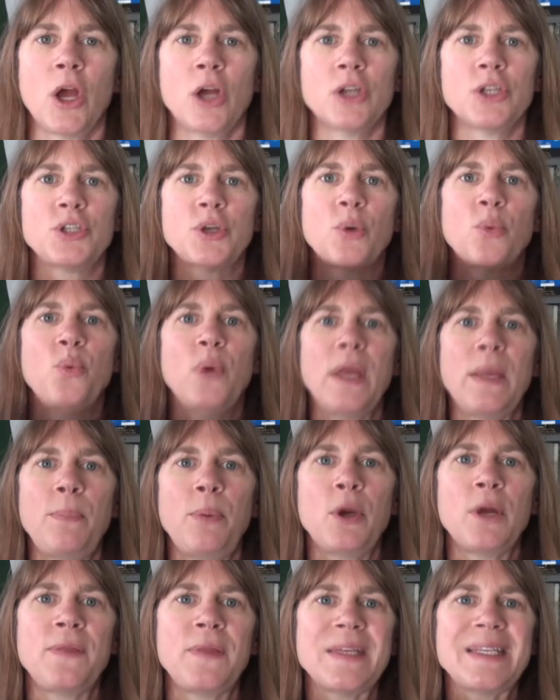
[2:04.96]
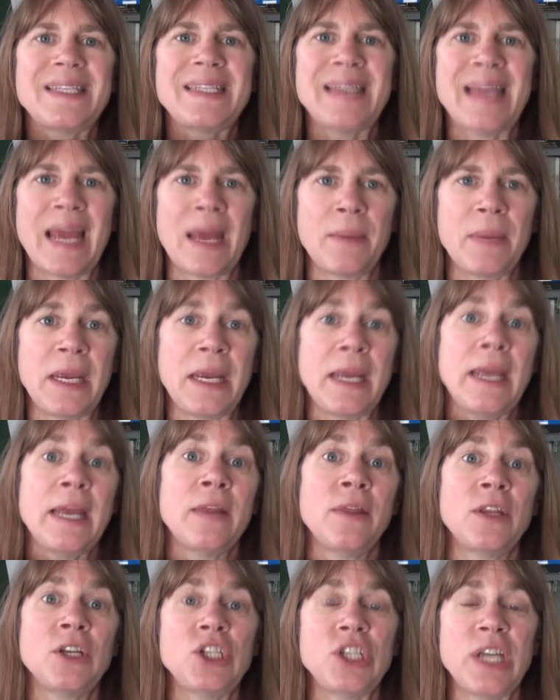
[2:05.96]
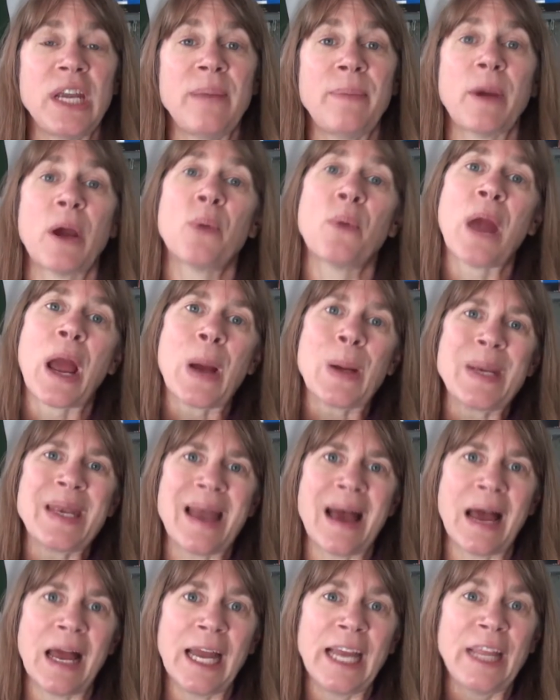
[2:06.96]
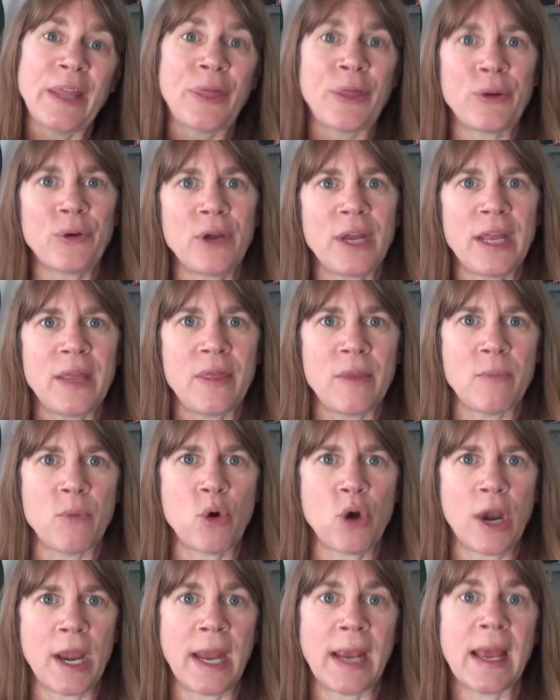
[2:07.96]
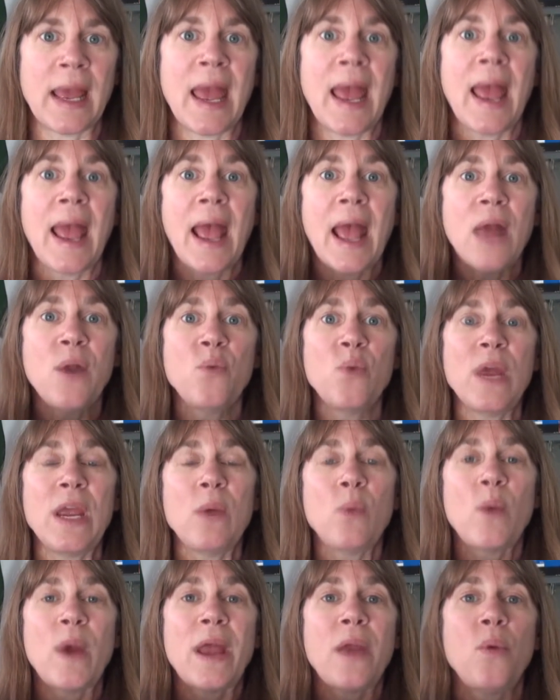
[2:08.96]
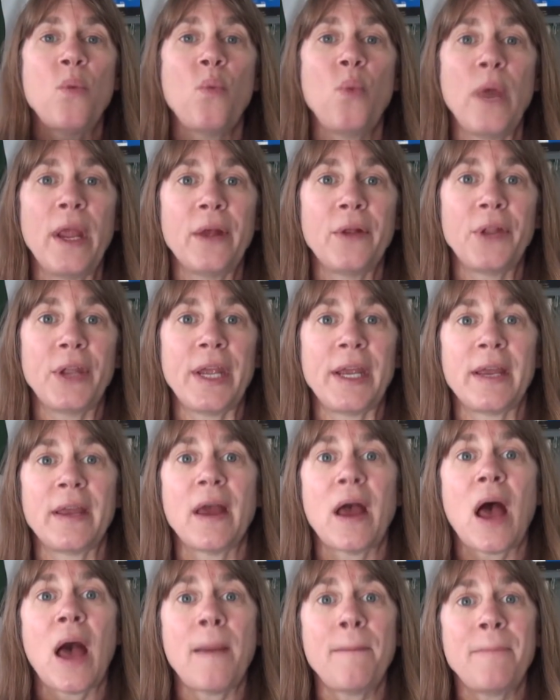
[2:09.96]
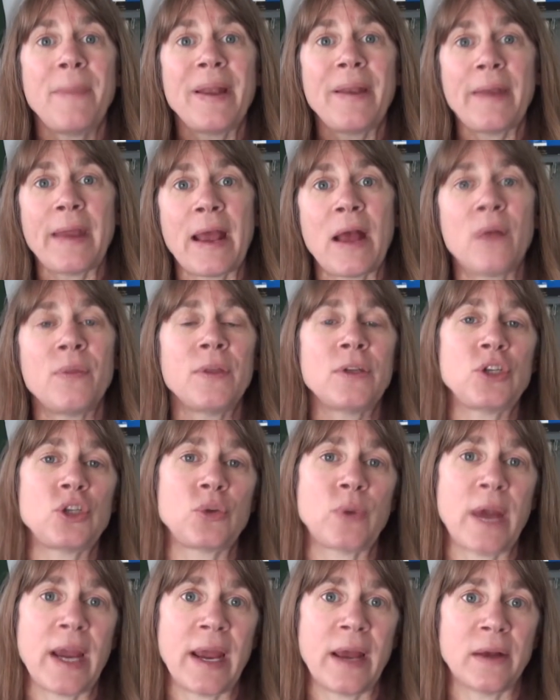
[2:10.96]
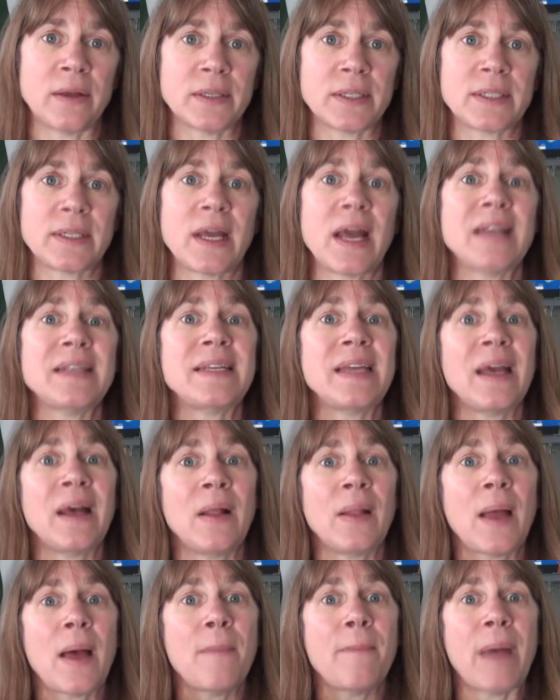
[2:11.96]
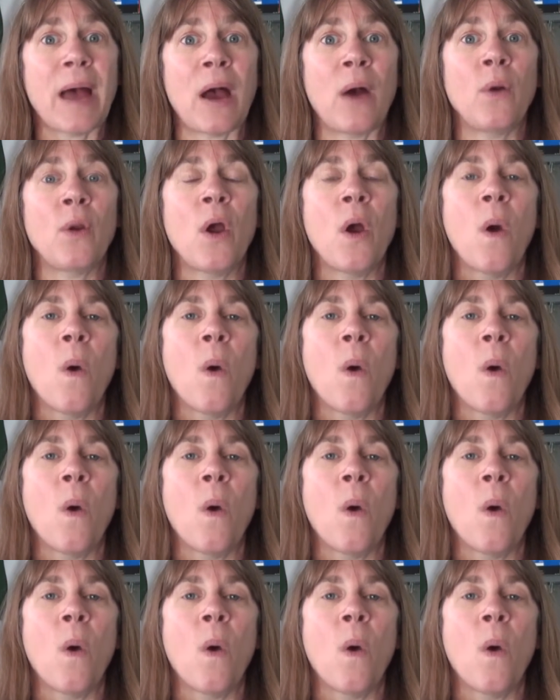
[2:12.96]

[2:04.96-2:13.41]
So we put the sammie in the Jeep around 9:30 in the morning, and we went wheeling up and down the trails until about